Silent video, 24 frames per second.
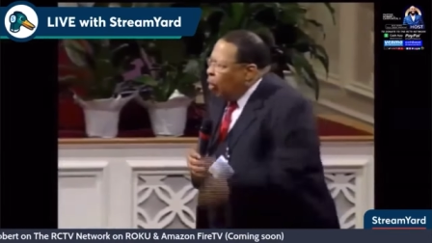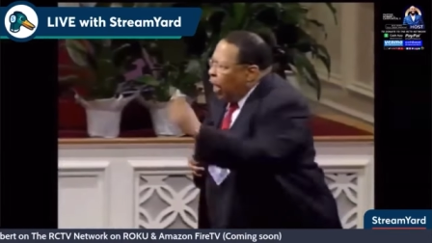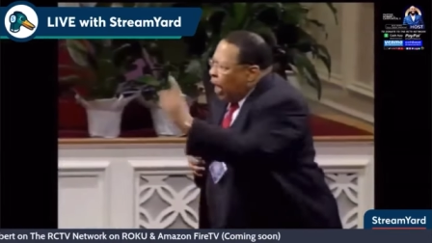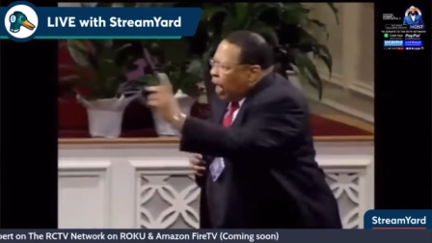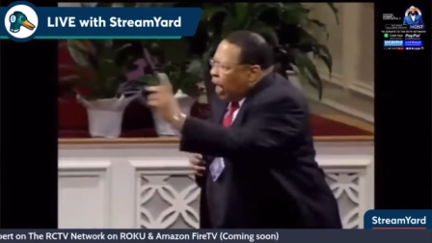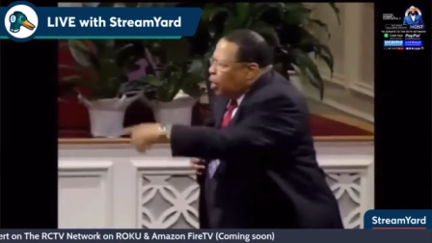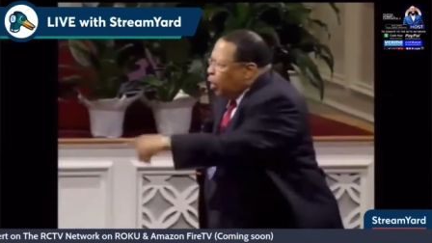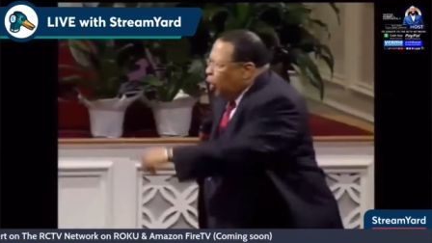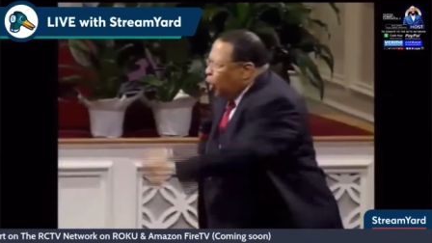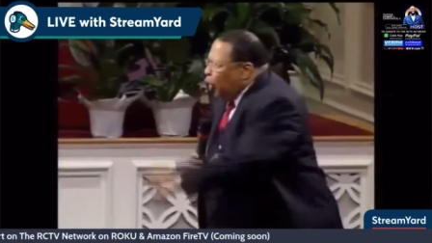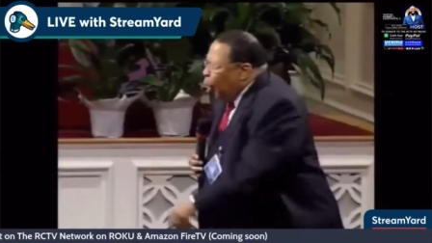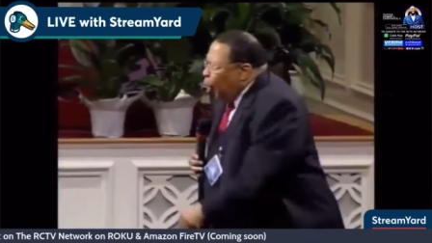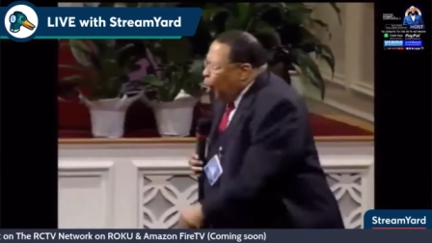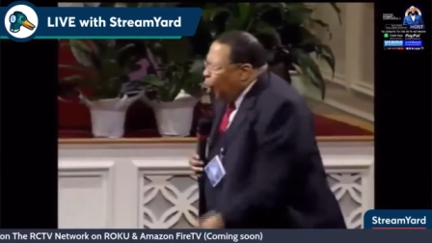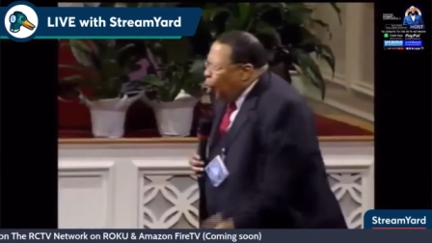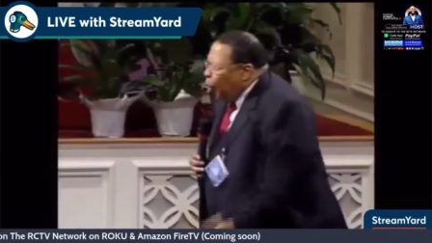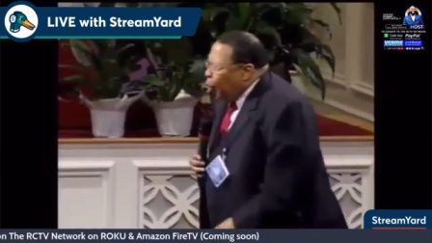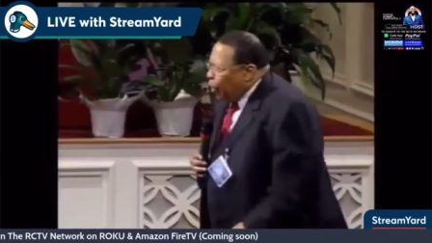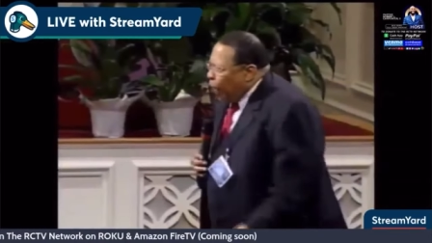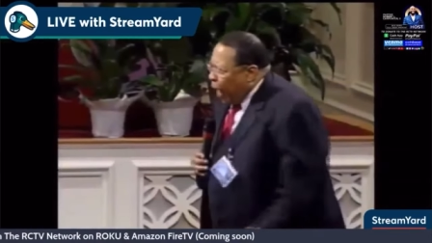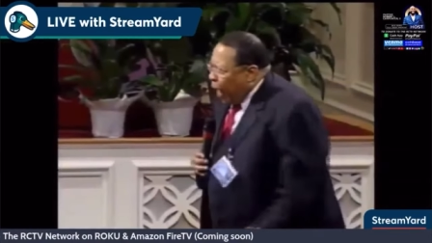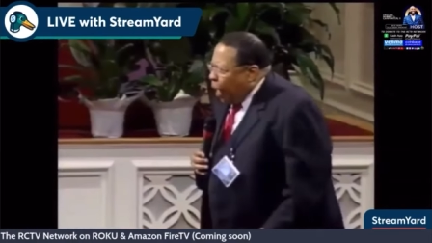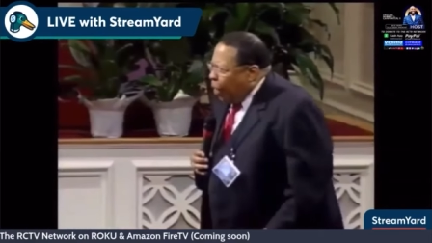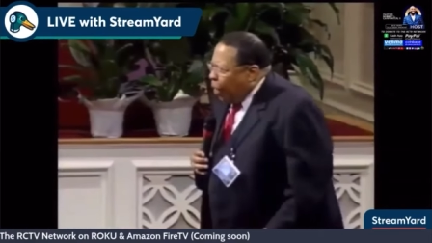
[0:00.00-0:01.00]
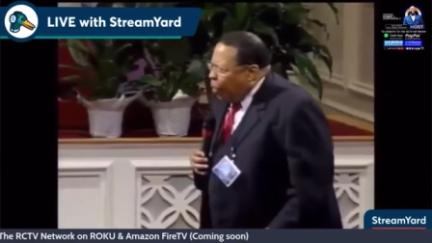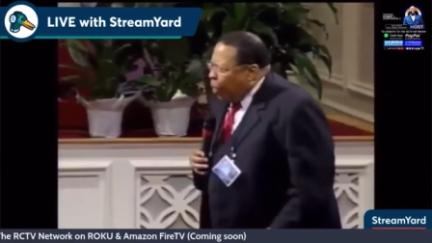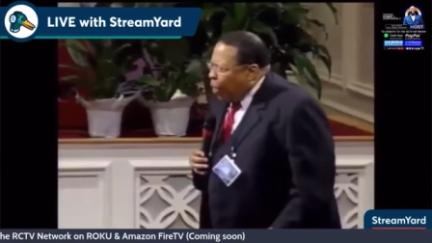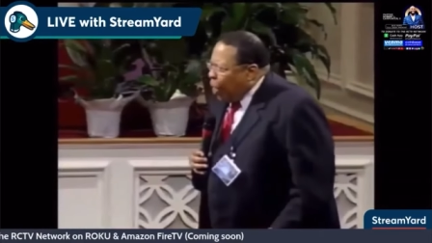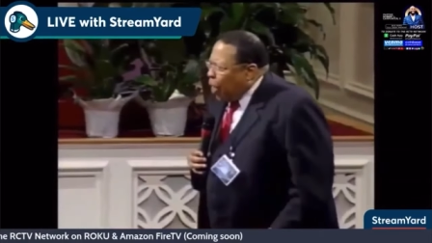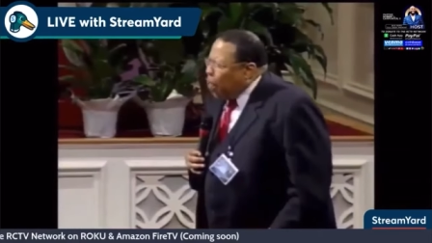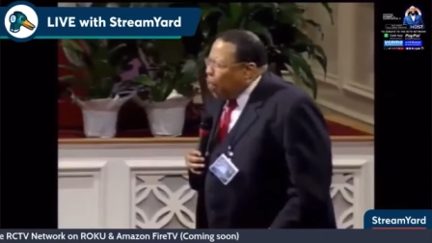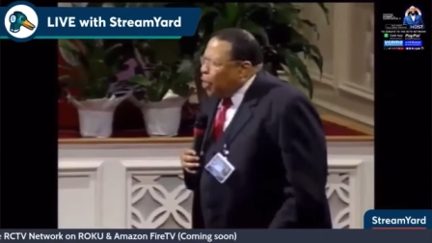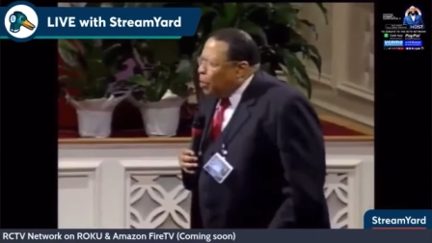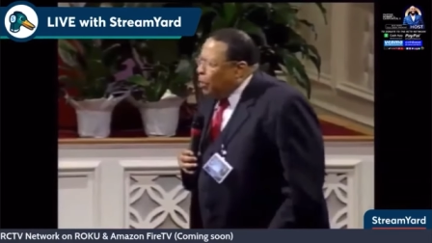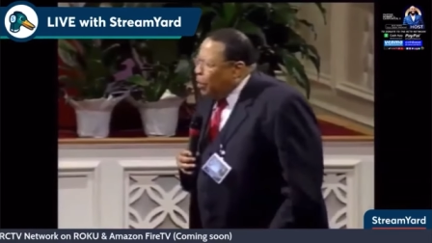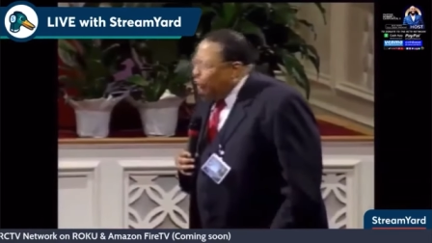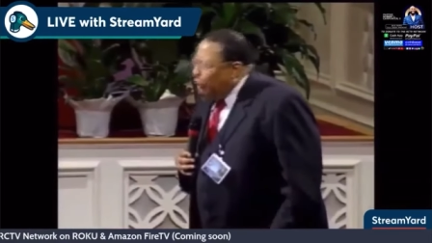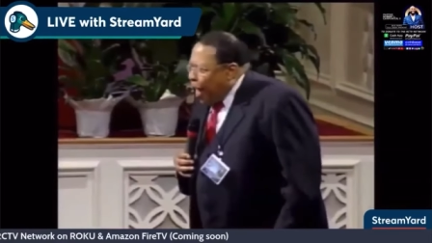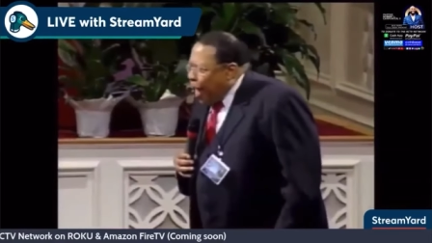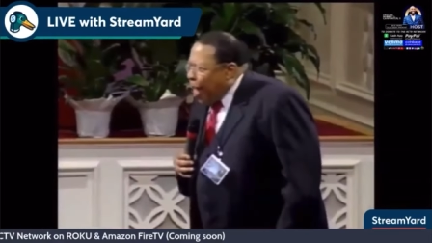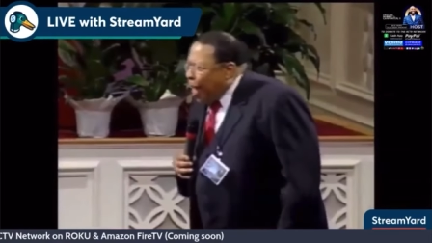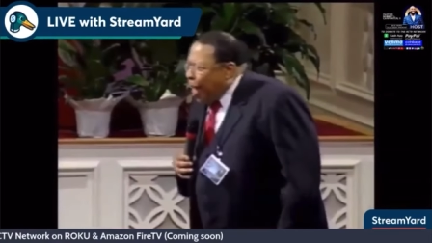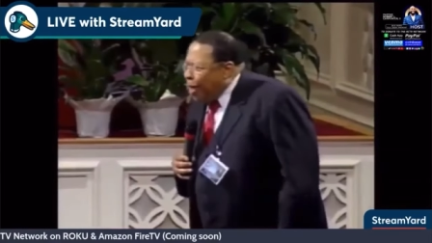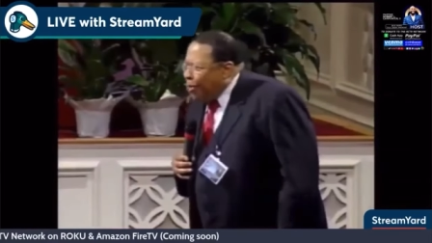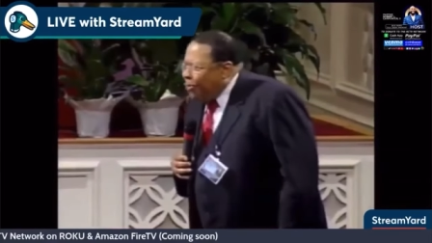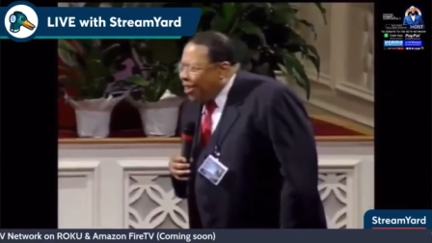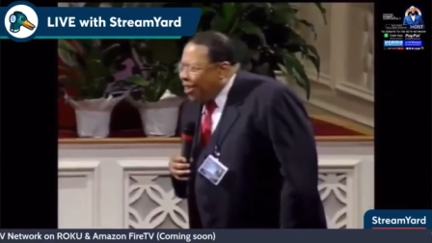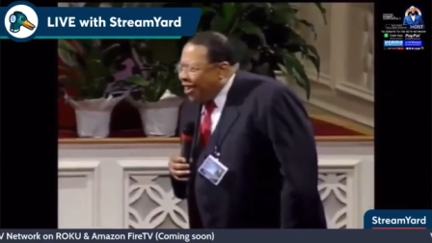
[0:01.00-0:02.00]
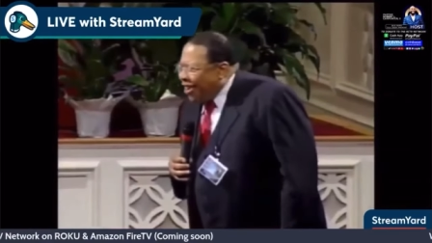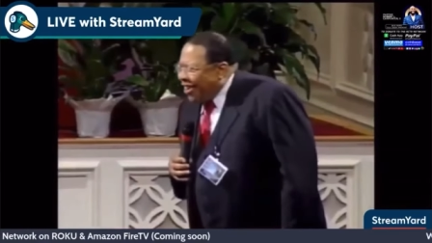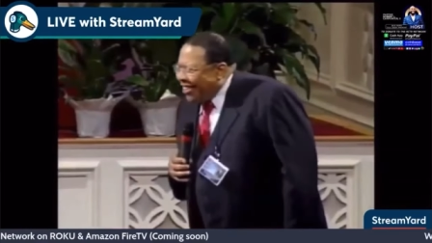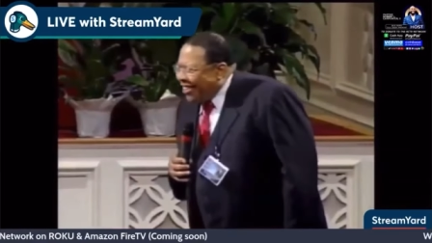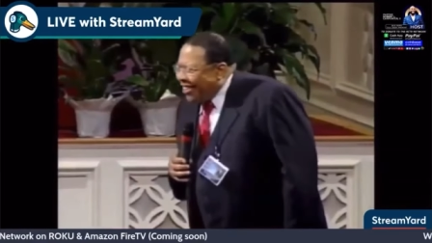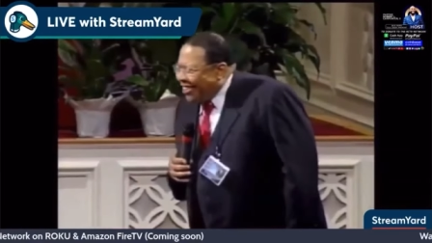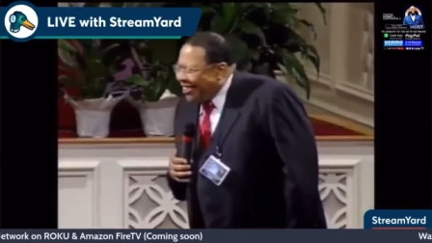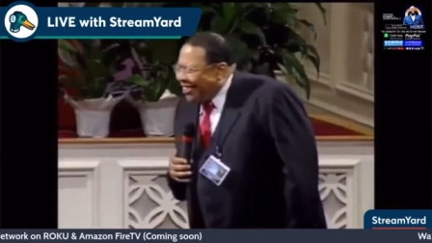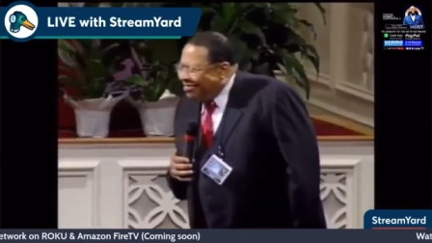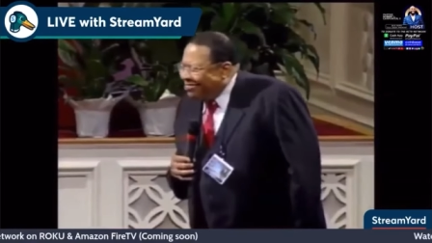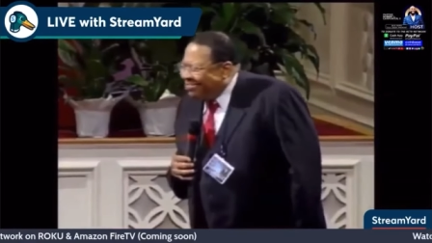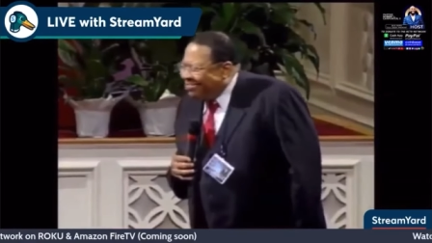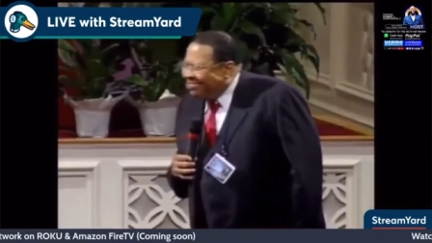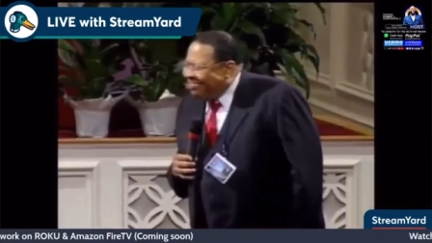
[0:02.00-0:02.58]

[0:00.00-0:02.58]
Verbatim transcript: don't let the law down in your behavior.